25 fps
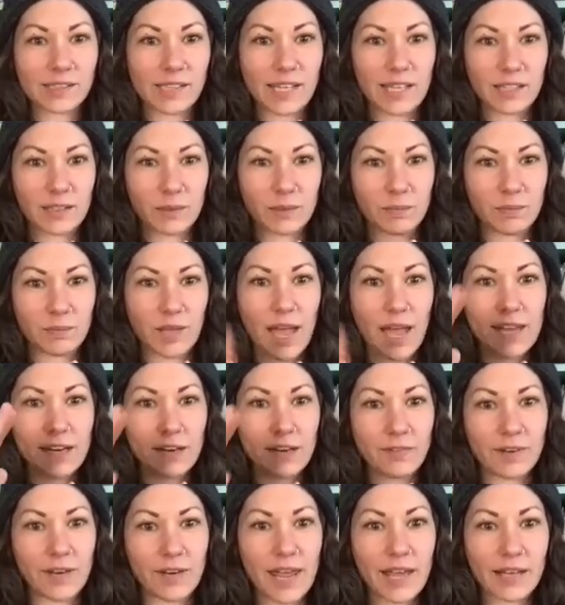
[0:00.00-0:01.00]
like the line
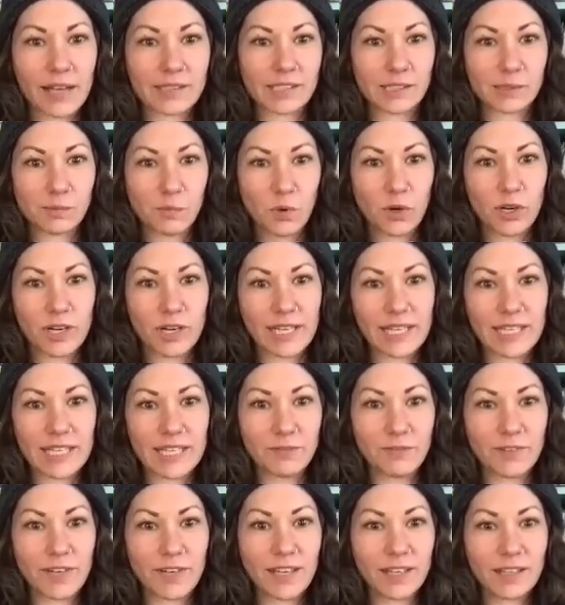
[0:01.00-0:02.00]
of an X, is morning,
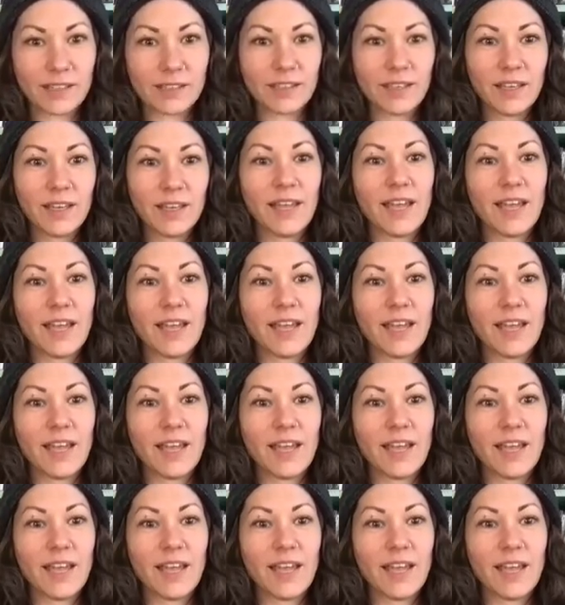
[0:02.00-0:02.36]
evening,